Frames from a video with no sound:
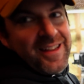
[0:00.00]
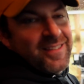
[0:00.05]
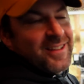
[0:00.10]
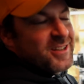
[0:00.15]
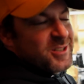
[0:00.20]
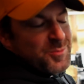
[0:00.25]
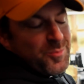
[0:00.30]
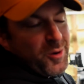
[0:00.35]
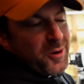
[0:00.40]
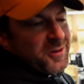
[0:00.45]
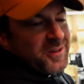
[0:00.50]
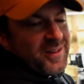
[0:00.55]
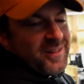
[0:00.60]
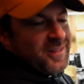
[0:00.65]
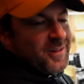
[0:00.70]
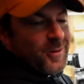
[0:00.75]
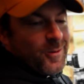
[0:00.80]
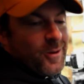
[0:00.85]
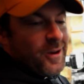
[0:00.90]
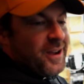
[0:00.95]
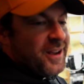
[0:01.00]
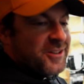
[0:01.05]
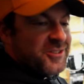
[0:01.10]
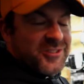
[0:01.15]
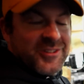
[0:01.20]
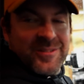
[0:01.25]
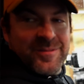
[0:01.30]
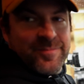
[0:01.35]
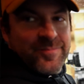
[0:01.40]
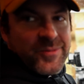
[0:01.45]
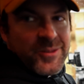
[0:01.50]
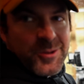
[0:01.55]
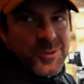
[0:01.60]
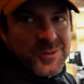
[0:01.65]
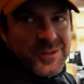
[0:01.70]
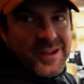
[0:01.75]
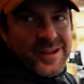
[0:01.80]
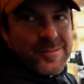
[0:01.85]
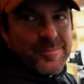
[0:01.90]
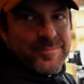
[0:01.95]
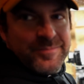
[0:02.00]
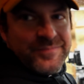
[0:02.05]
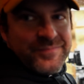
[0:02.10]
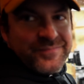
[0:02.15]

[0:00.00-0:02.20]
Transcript: and they just parked it in their garage the whole time.